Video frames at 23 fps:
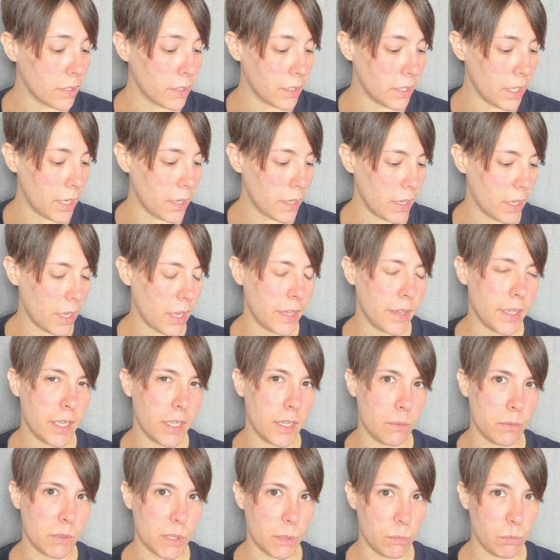It, I think
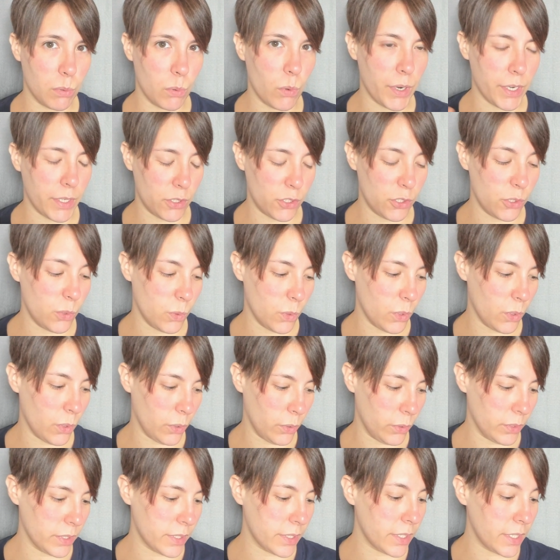there was a boy and two
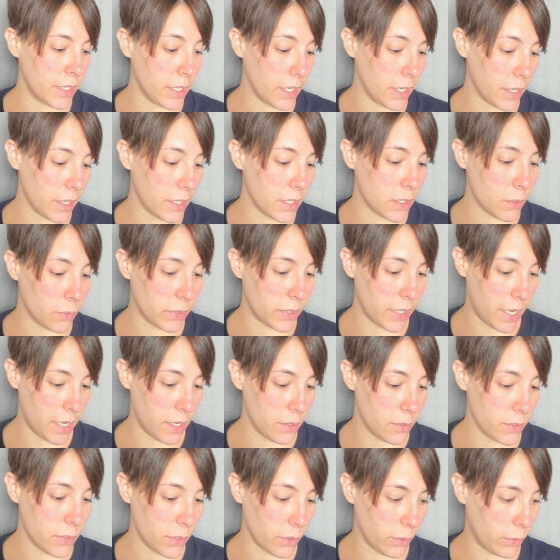girls. The youngest was eight
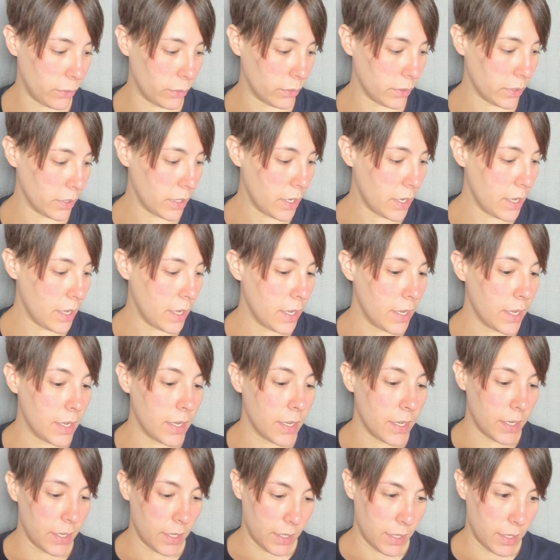years old,
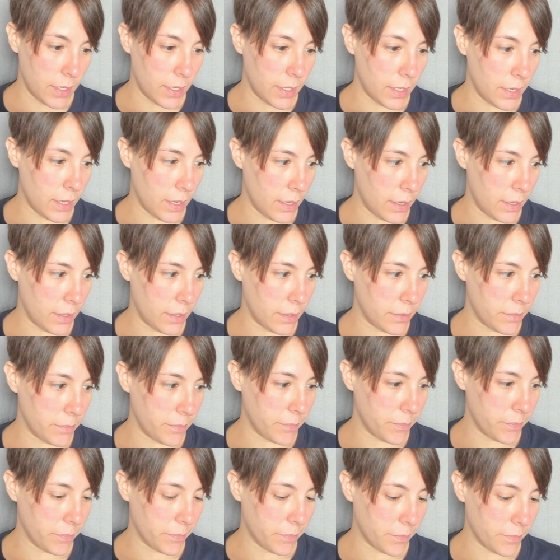um,
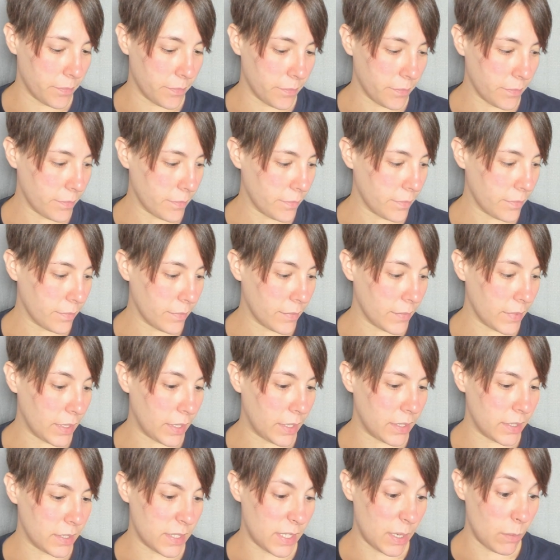and
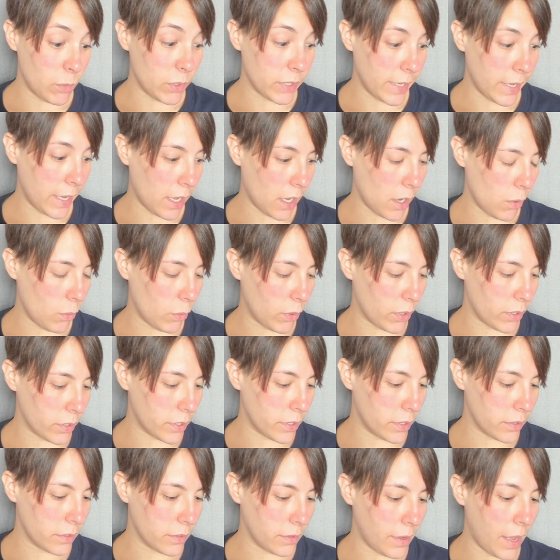his name was Howard.
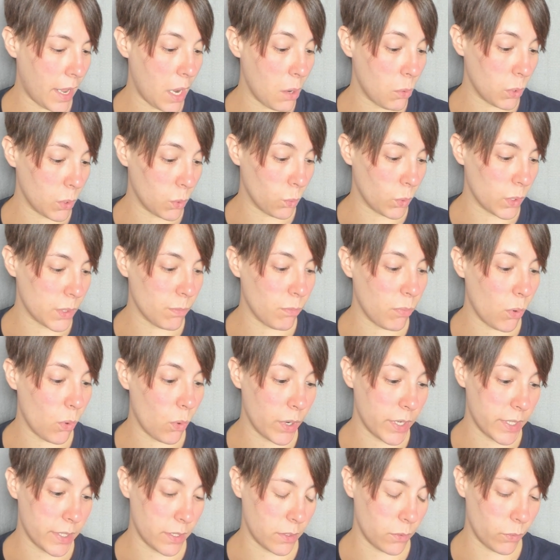Howard was
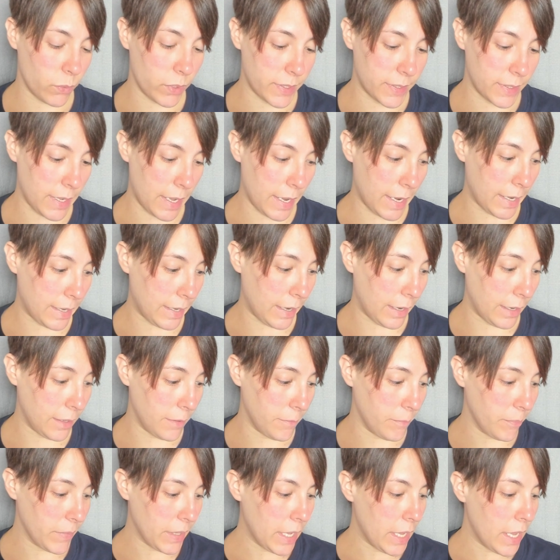poisoned with cyanide,
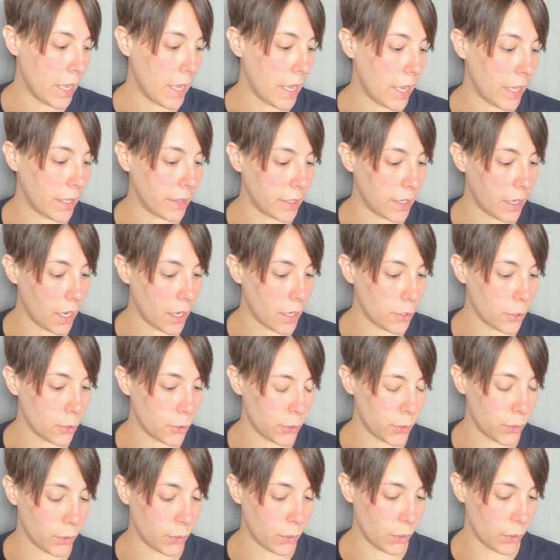and the other
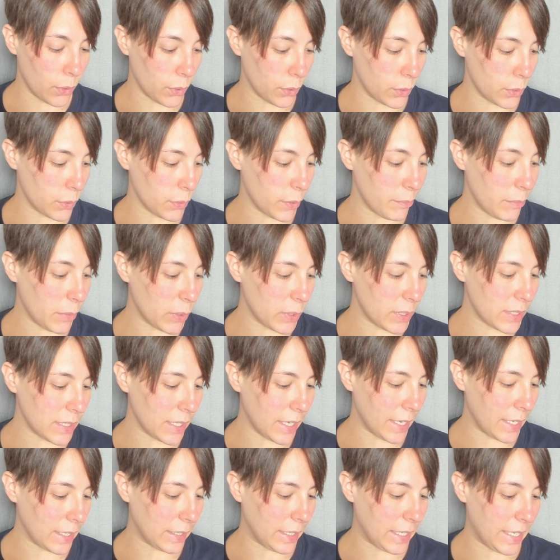two girls were most
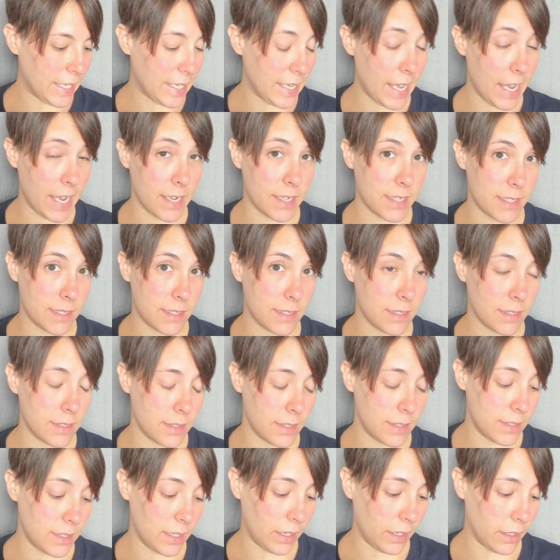likely gassed to
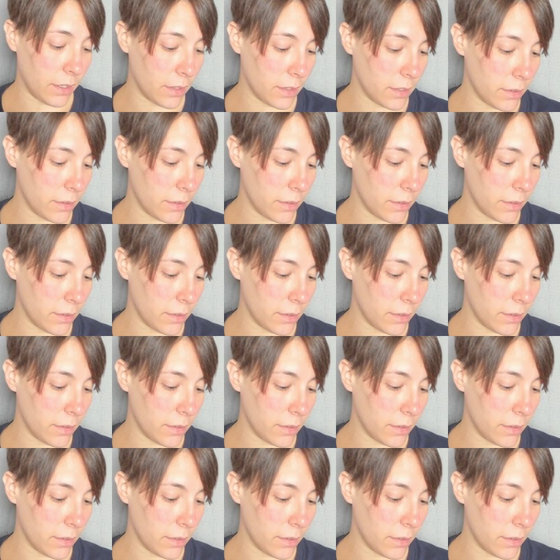death.